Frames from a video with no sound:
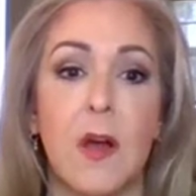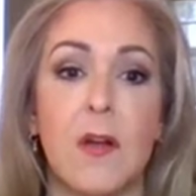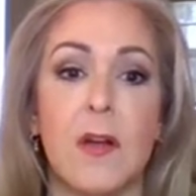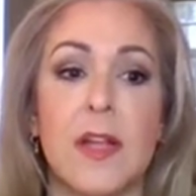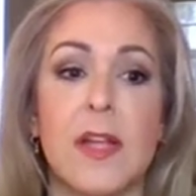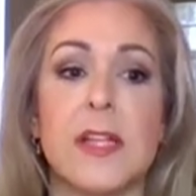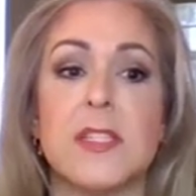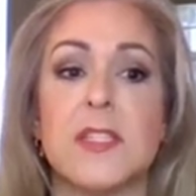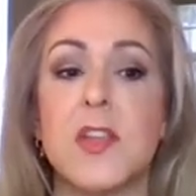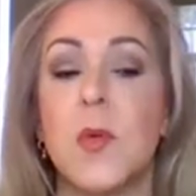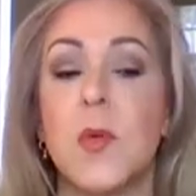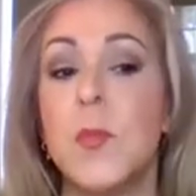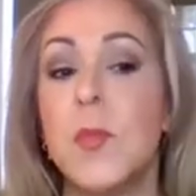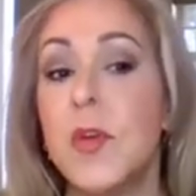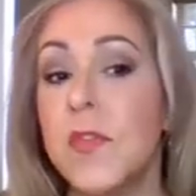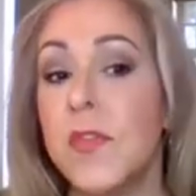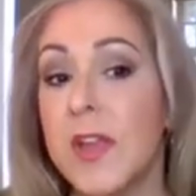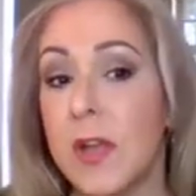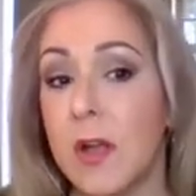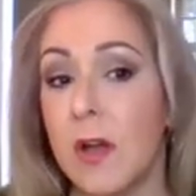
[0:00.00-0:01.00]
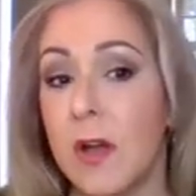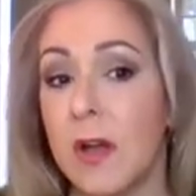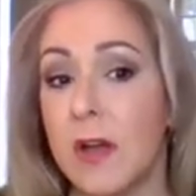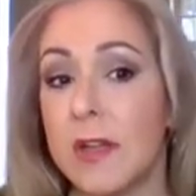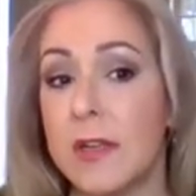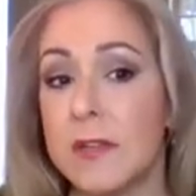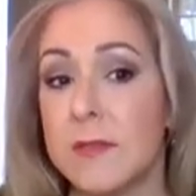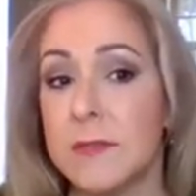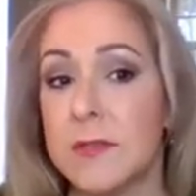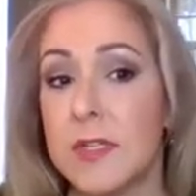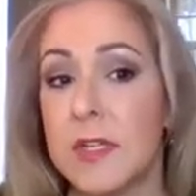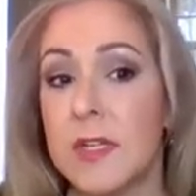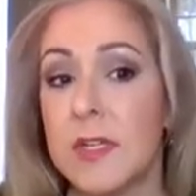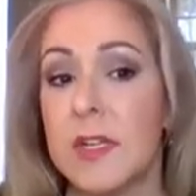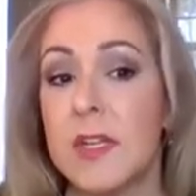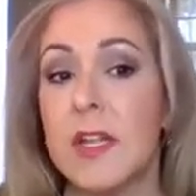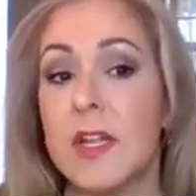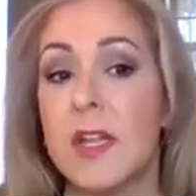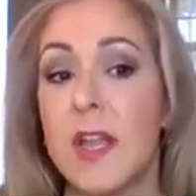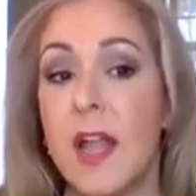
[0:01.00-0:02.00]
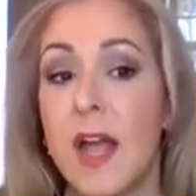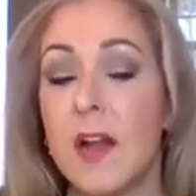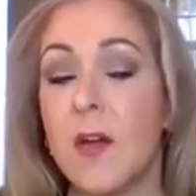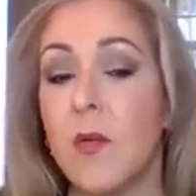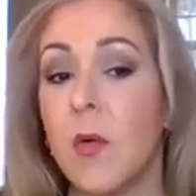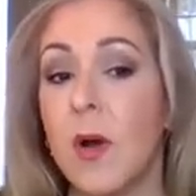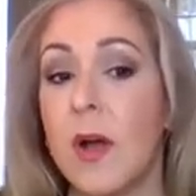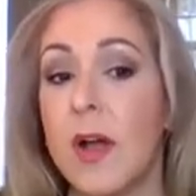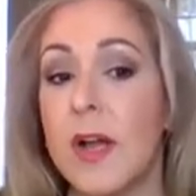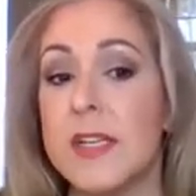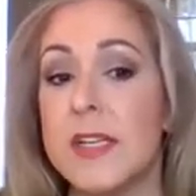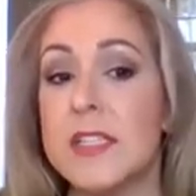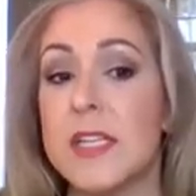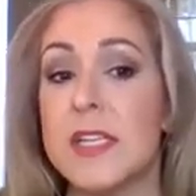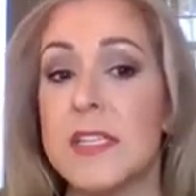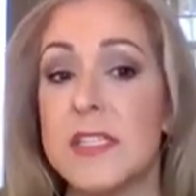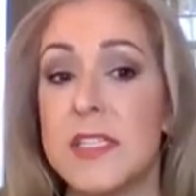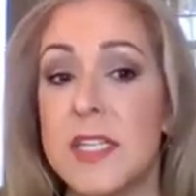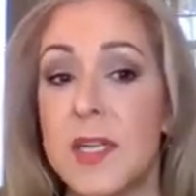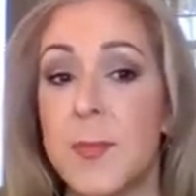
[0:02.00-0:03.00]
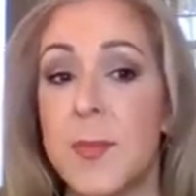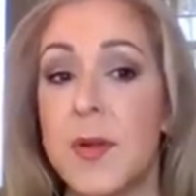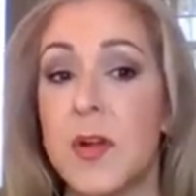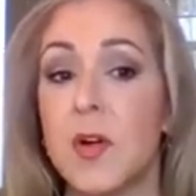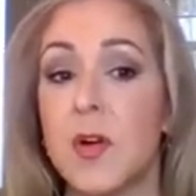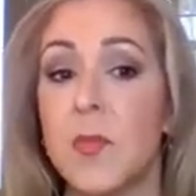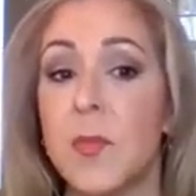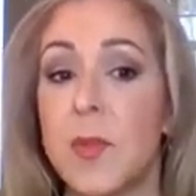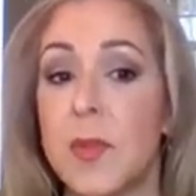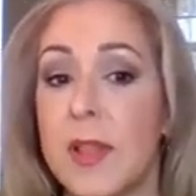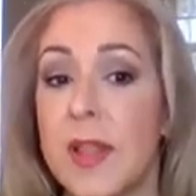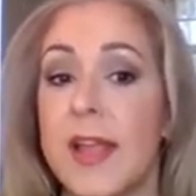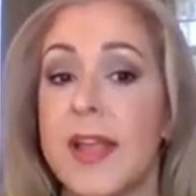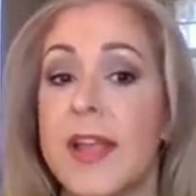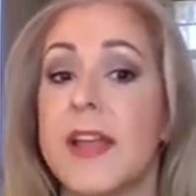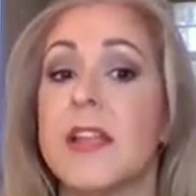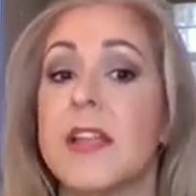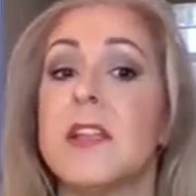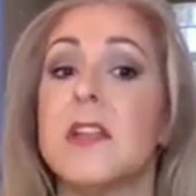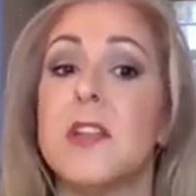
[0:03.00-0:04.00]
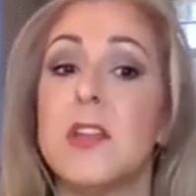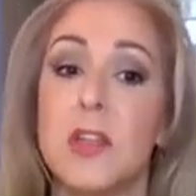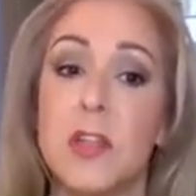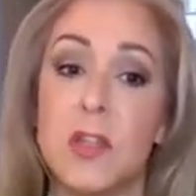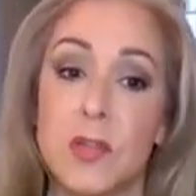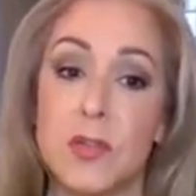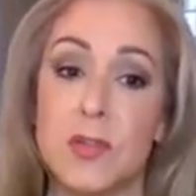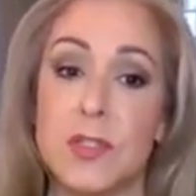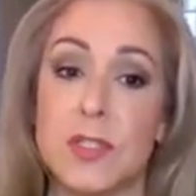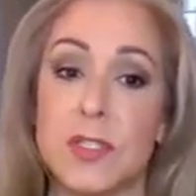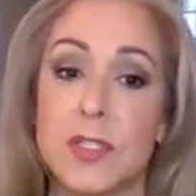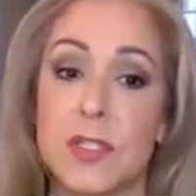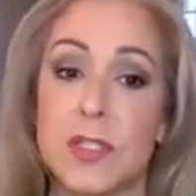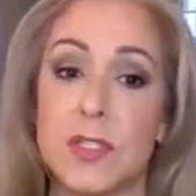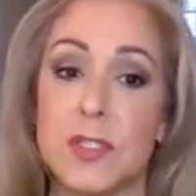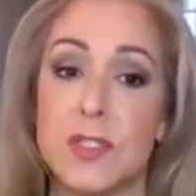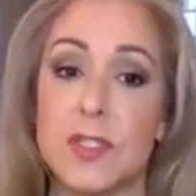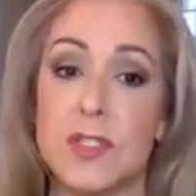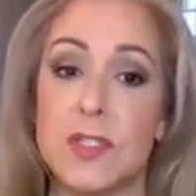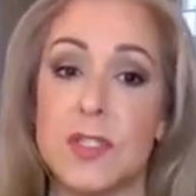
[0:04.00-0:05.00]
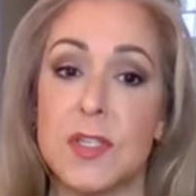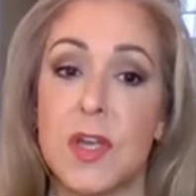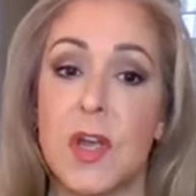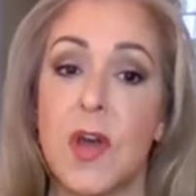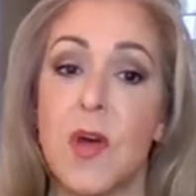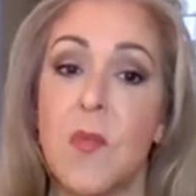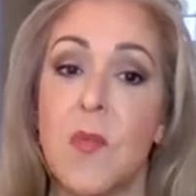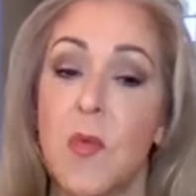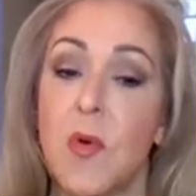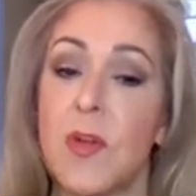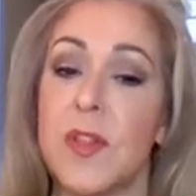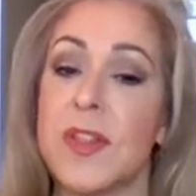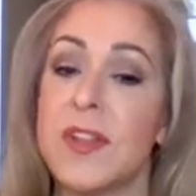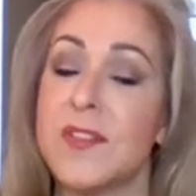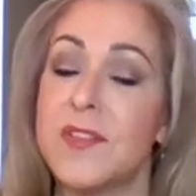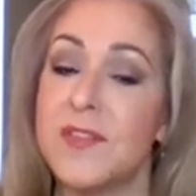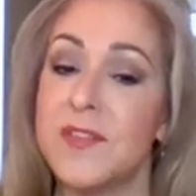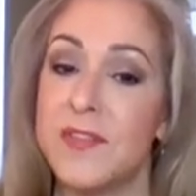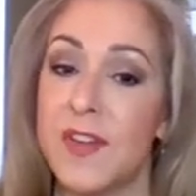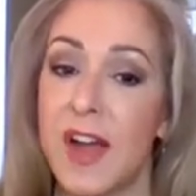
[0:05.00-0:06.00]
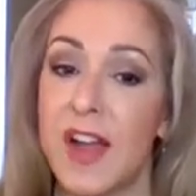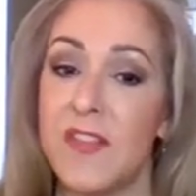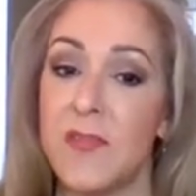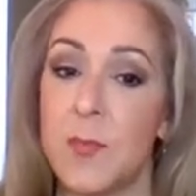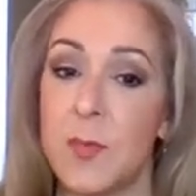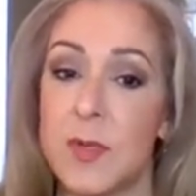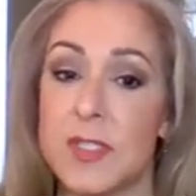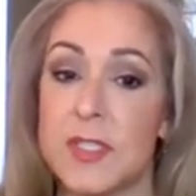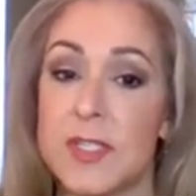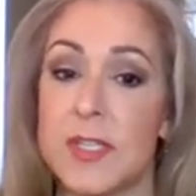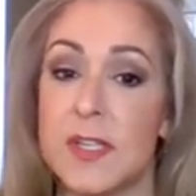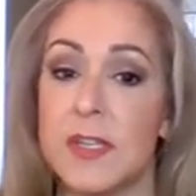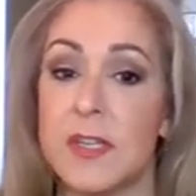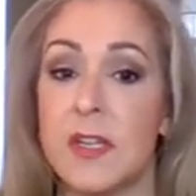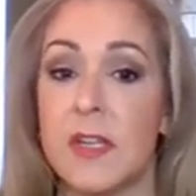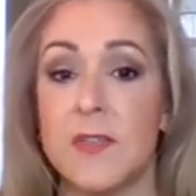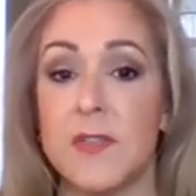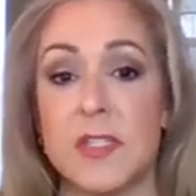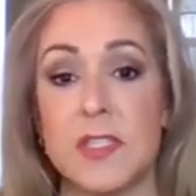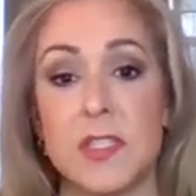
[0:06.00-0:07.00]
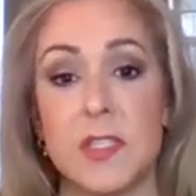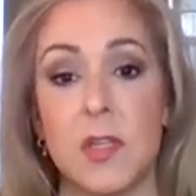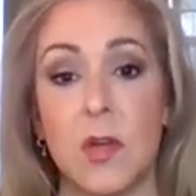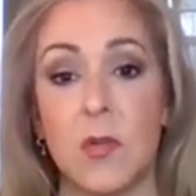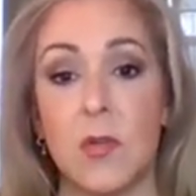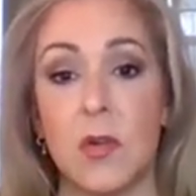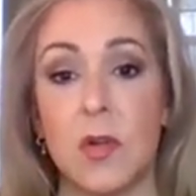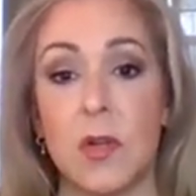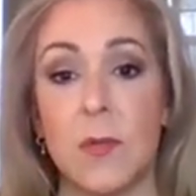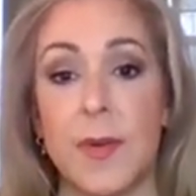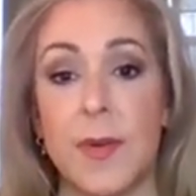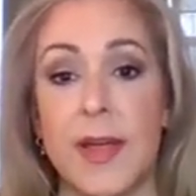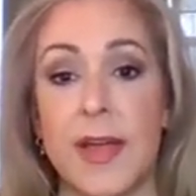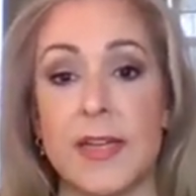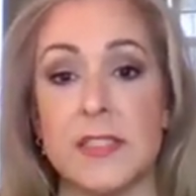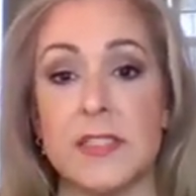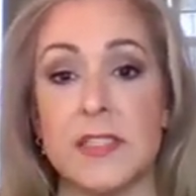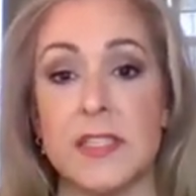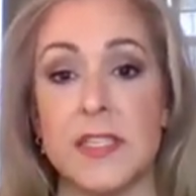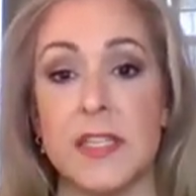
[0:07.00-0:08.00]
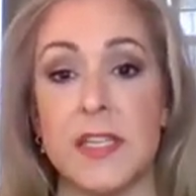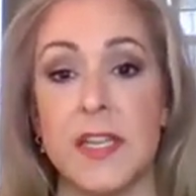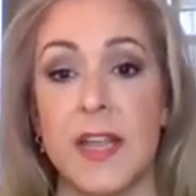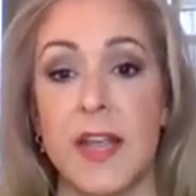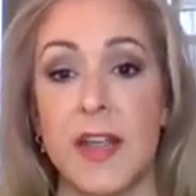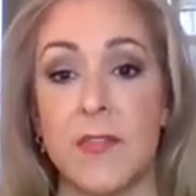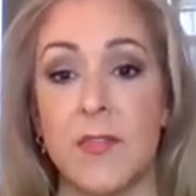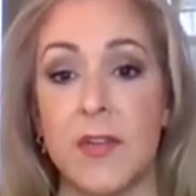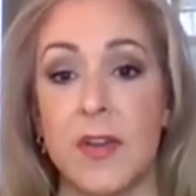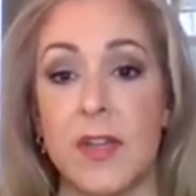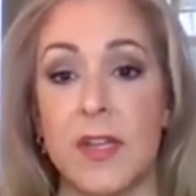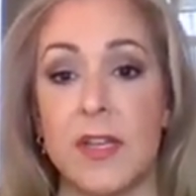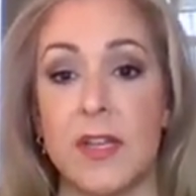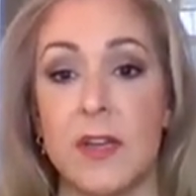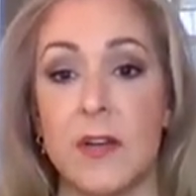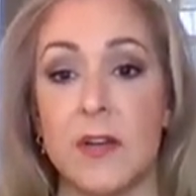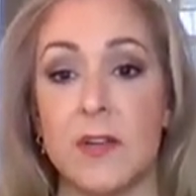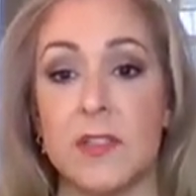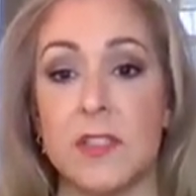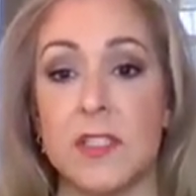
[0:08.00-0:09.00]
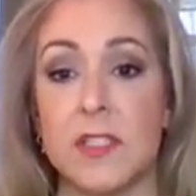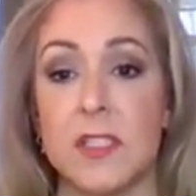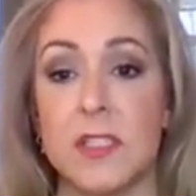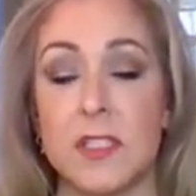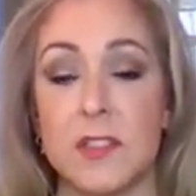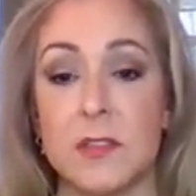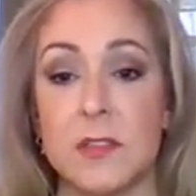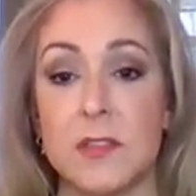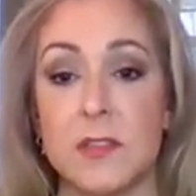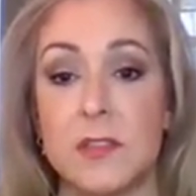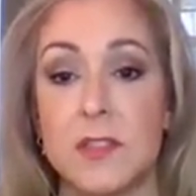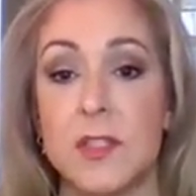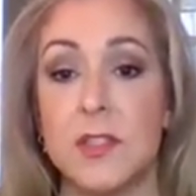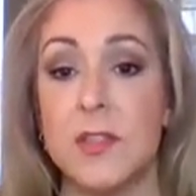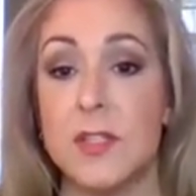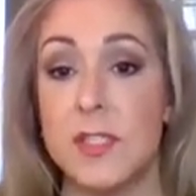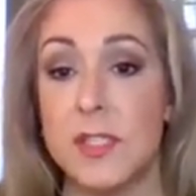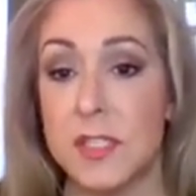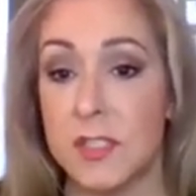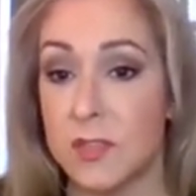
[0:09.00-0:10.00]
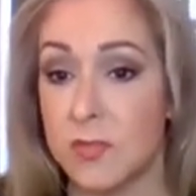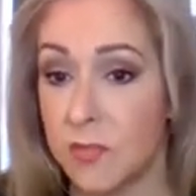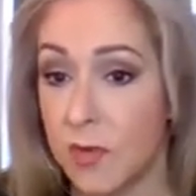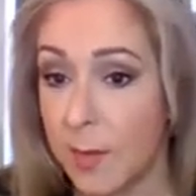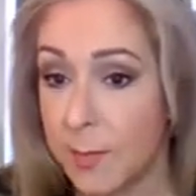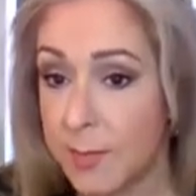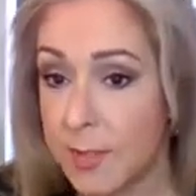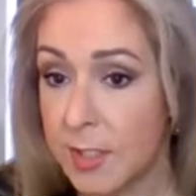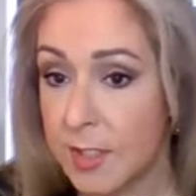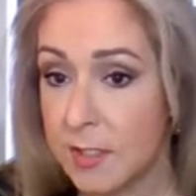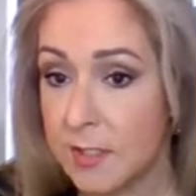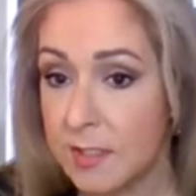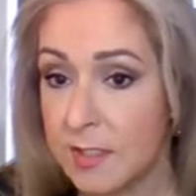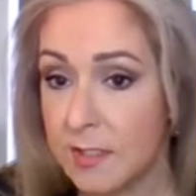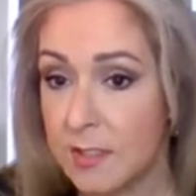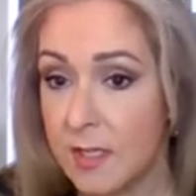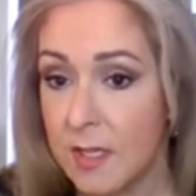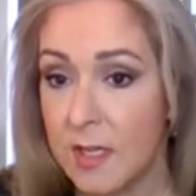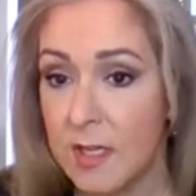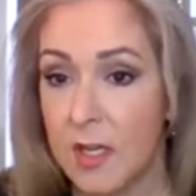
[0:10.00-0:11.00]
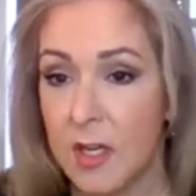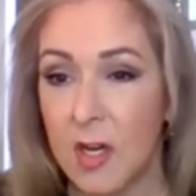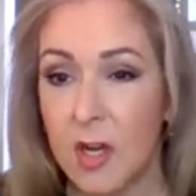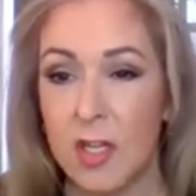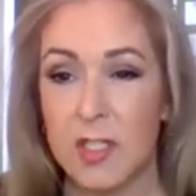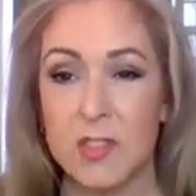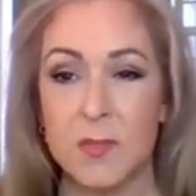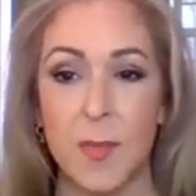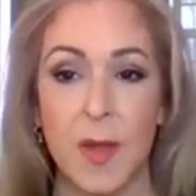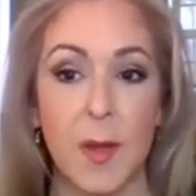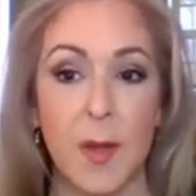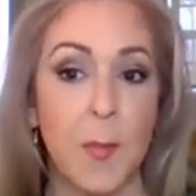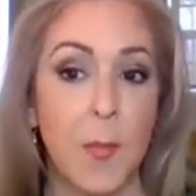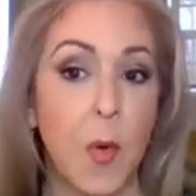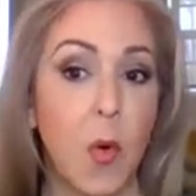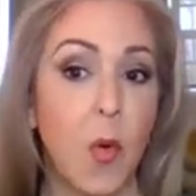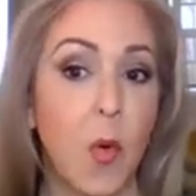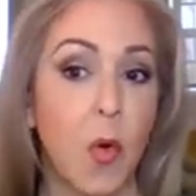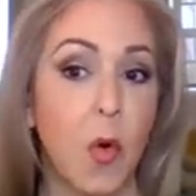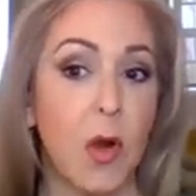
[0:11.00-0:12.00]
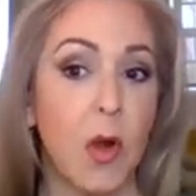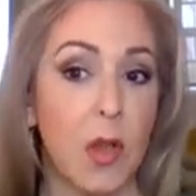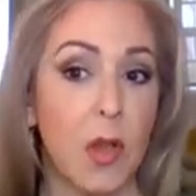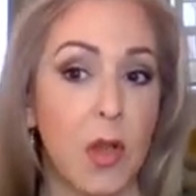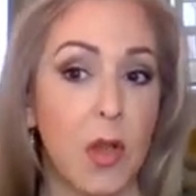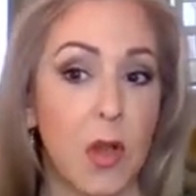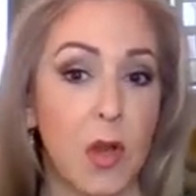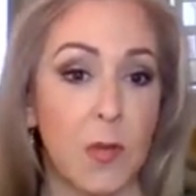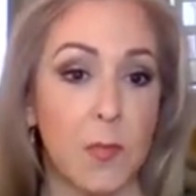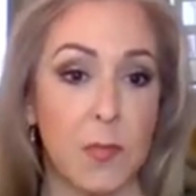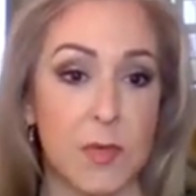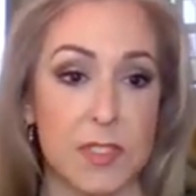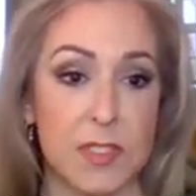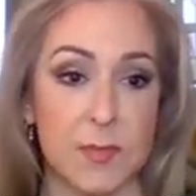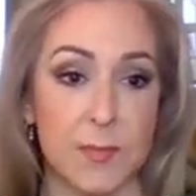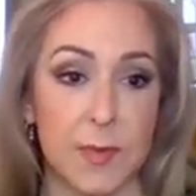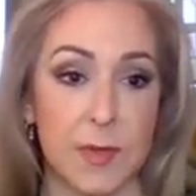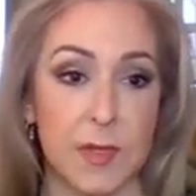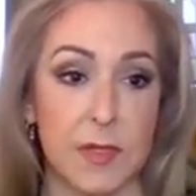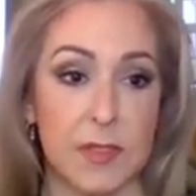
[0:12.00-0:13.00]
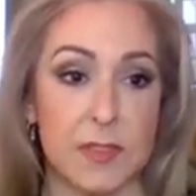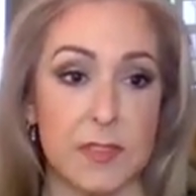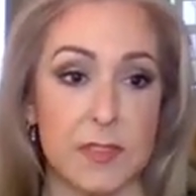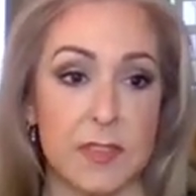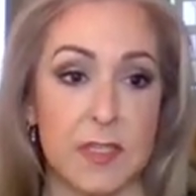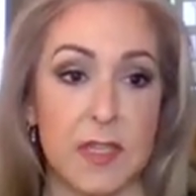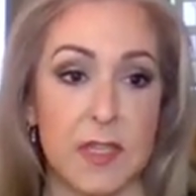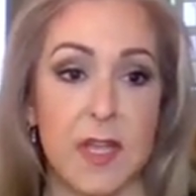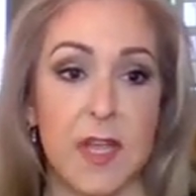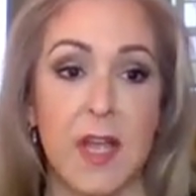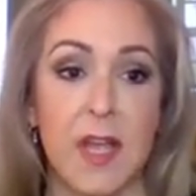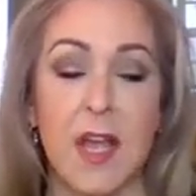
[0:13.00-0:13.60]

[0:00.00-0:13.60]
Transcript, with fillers: Okay, so moving on. Likewise, a typical plant loses more than 5% of its total capacity every year to dis- due to disruptions caused by poor alarm response.